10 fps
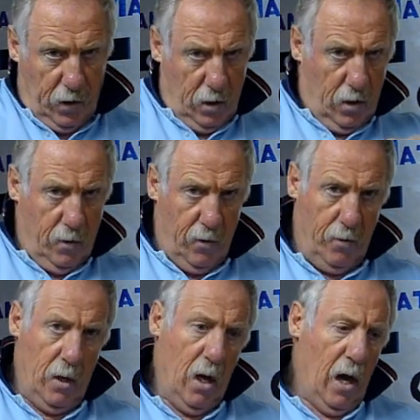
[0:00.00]
the
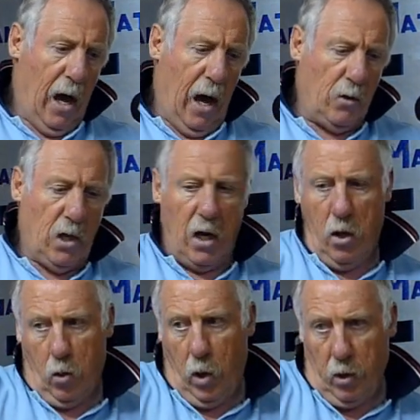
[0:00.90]
outside
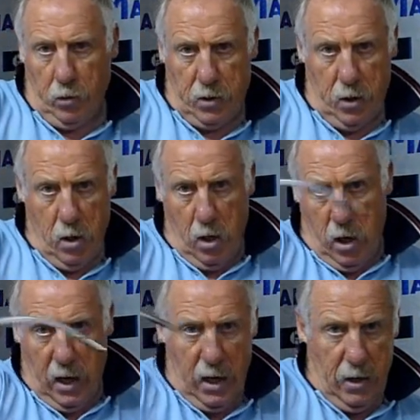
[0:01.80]
of the wheels
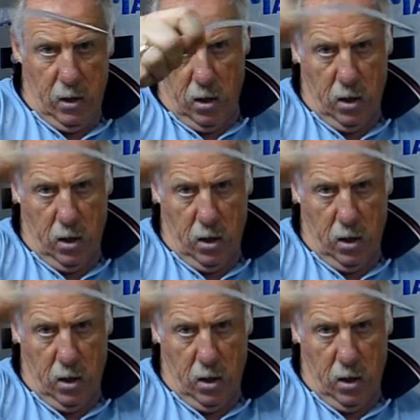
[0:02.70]
and